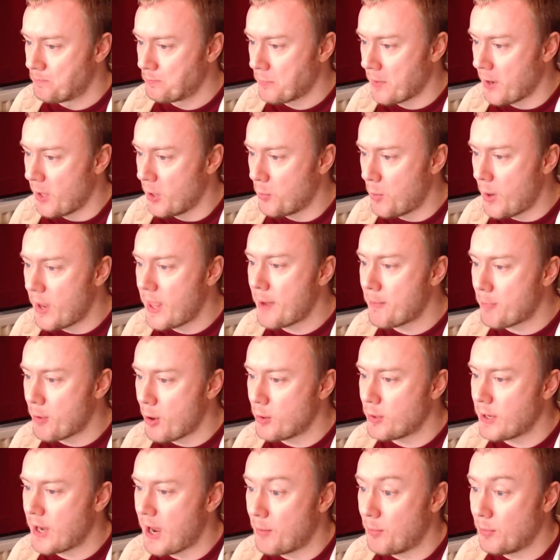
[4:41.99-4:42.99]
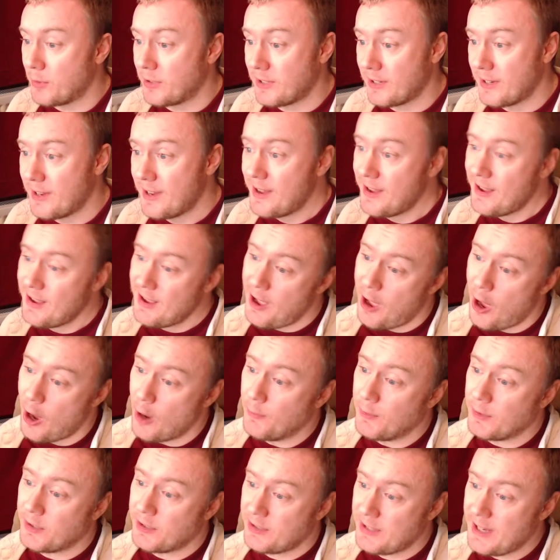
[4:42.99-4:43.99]
And the way that broke down was
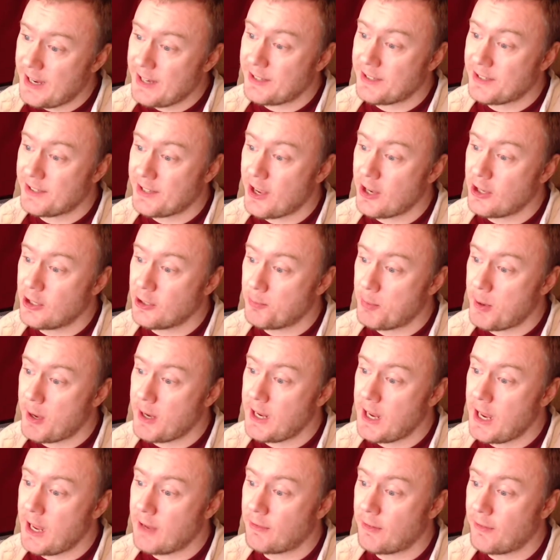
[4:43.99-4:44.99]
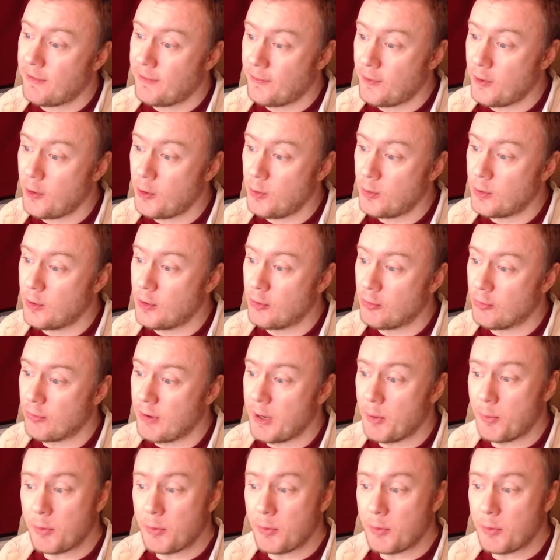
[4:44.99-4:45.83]
over 6 tonnes per year for food and drink,